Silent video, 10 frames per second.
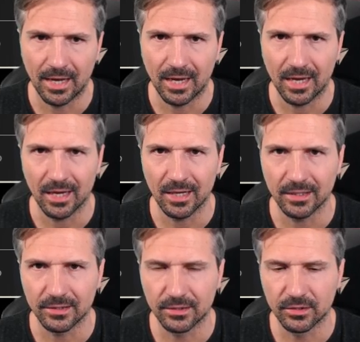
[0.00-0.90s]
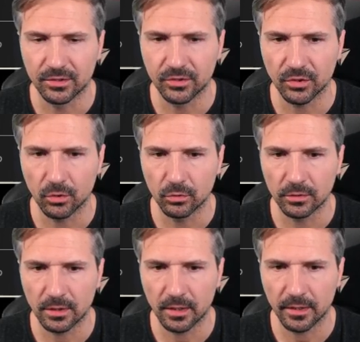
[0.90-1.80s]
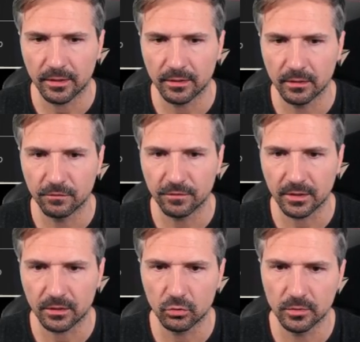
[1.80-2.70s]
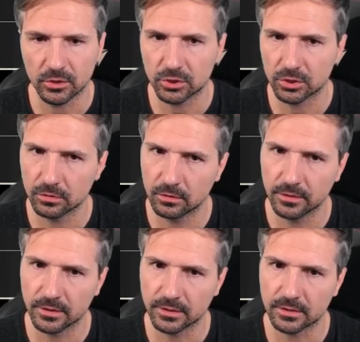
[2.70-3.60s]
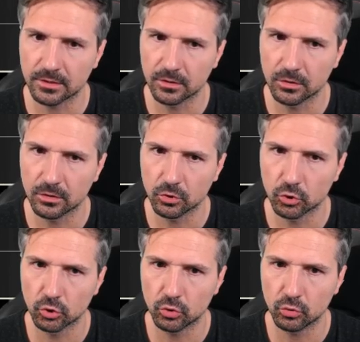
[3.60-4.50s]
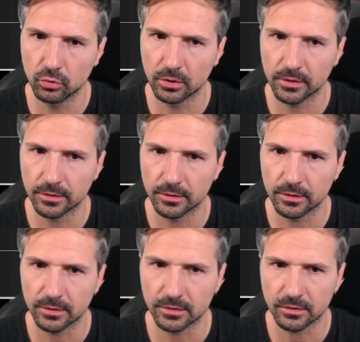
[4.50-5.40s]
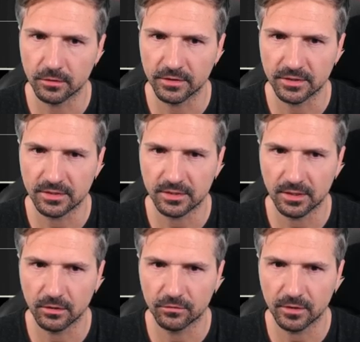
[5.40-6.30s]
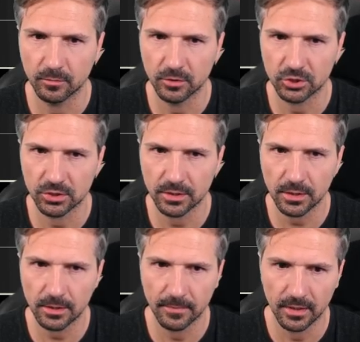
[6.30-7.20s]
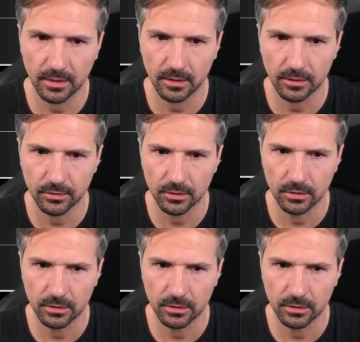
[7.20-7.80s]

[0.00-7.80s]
I don't like the effect too much. Sure, it is cool in the Soviet self-damage theme, and